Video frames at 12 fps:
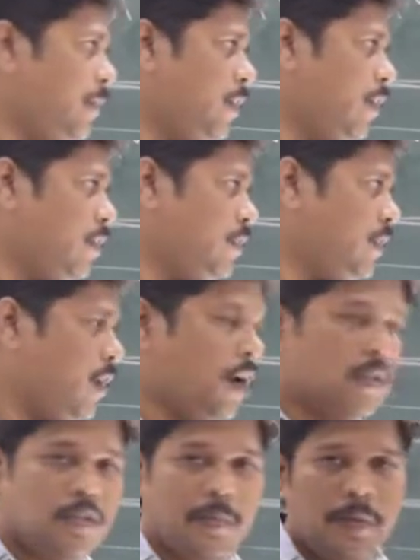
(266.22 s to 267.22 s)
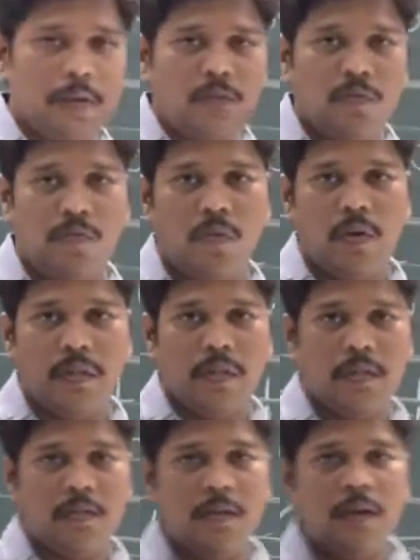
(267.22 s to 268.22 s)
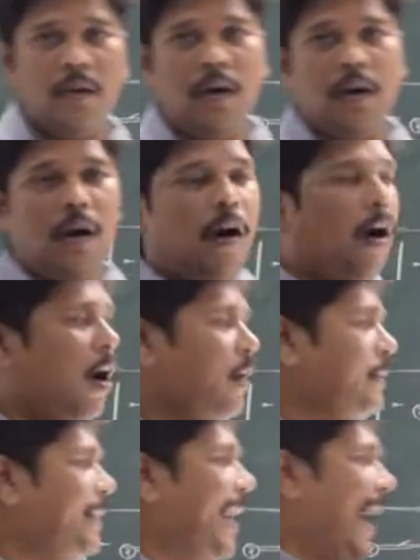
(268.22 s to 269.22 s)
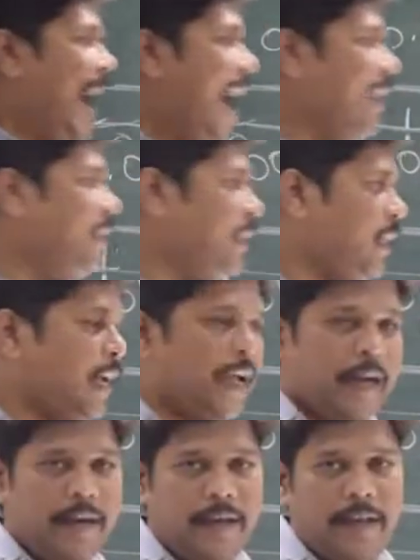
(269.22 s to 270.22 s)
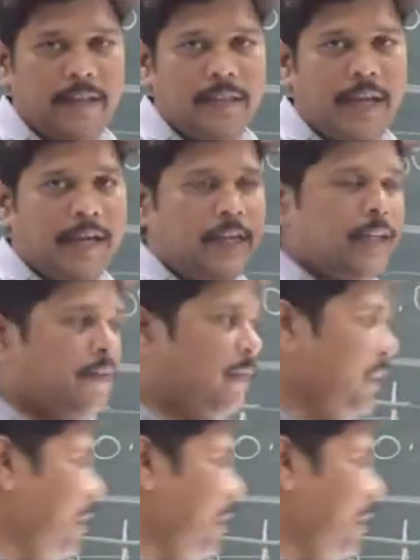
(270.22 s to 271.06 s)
because they also produce fluorescence on the other end. Exactly, if I